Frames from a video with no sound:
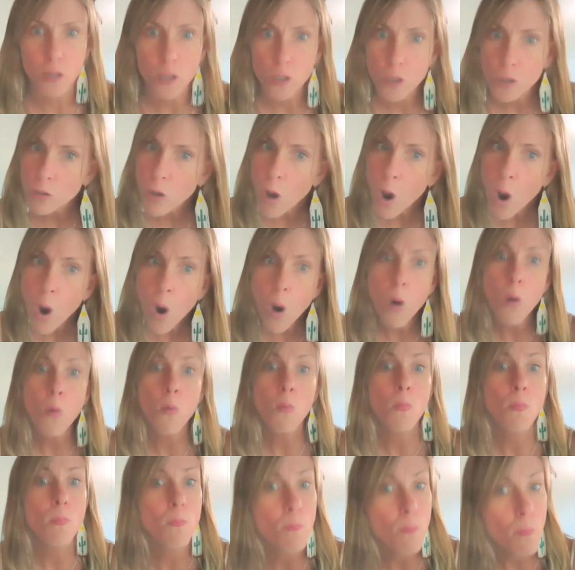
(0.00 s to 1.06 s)
so
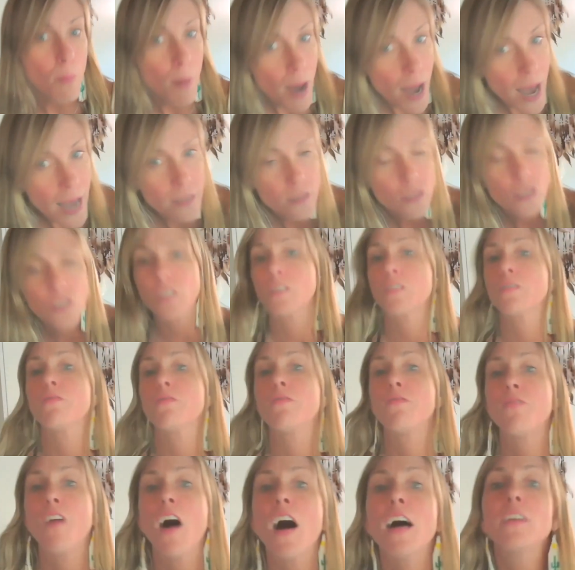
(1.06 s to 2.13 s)
much
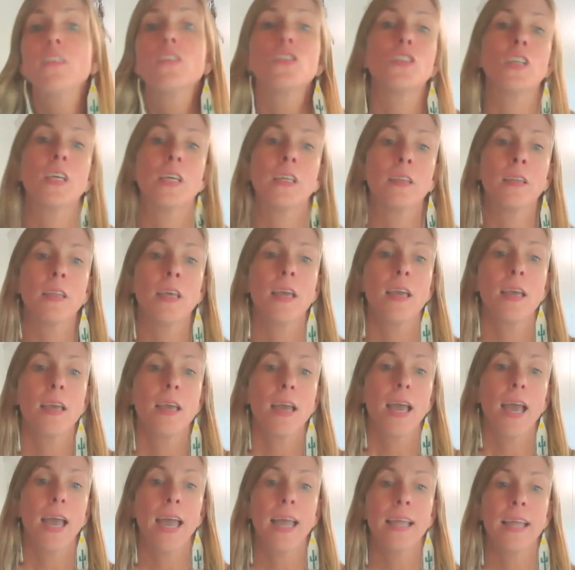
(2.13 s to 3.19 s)
dysfunction
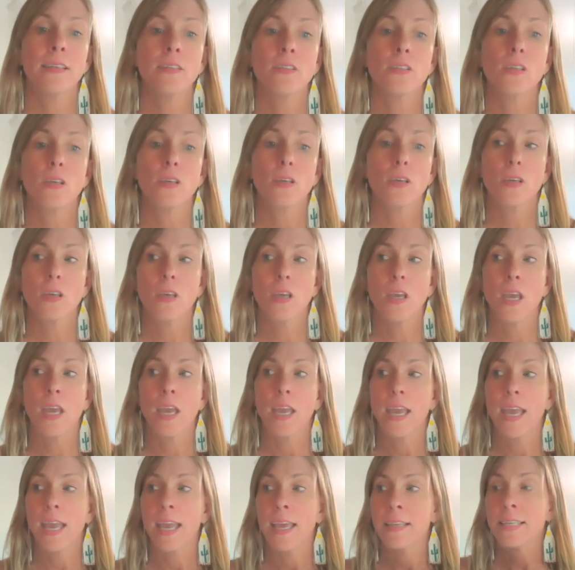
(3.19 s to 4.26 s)
and
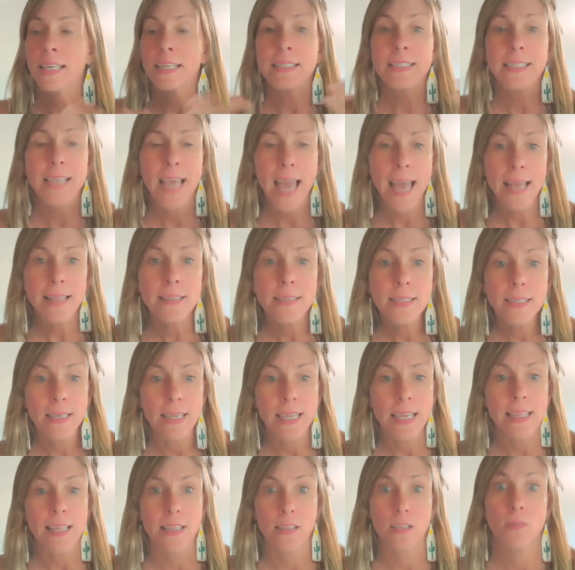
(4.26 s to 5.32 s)
an
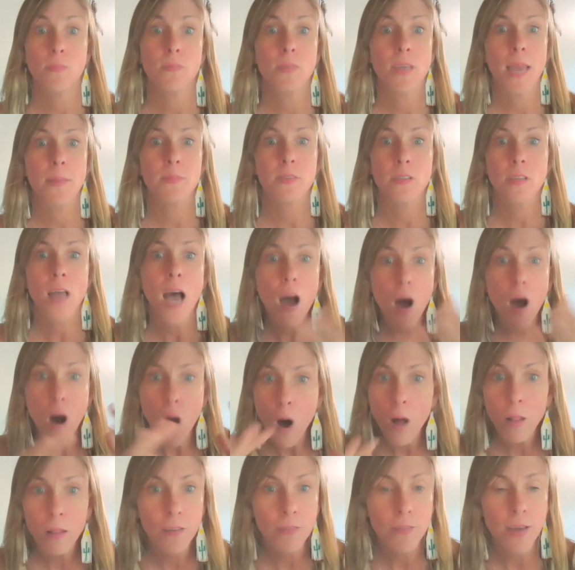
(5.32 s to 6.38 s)
intensity that sometimes, not
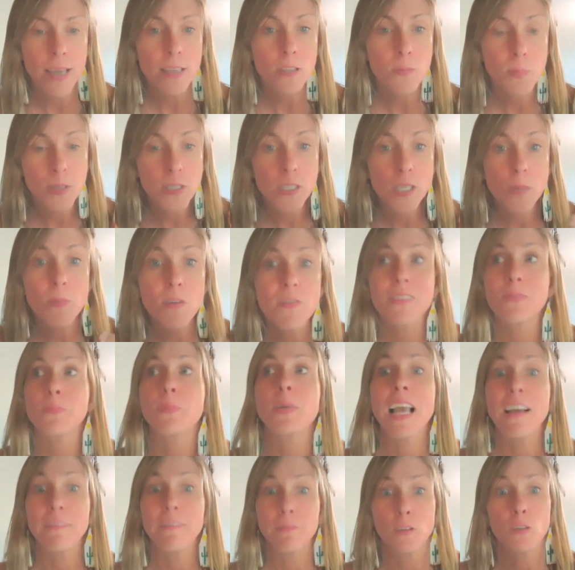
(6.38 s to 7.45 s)
all of us, but some of us, we
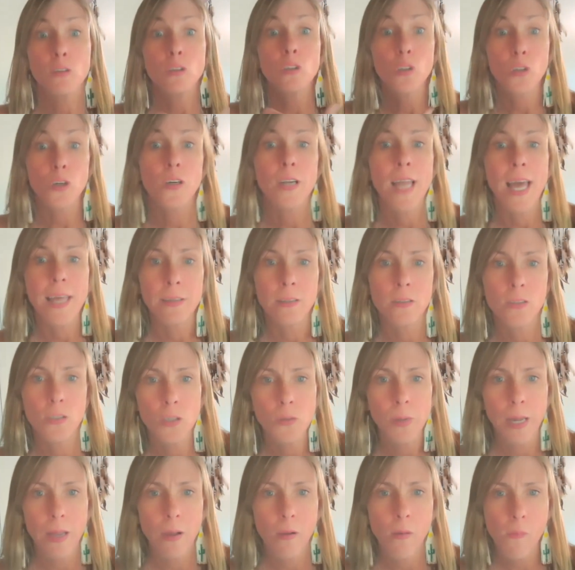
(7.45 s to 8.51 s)
have to learn how to
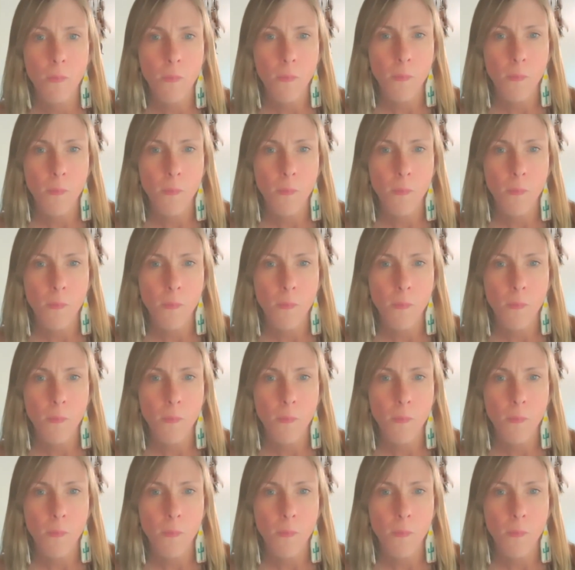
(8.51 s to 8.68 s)
do it.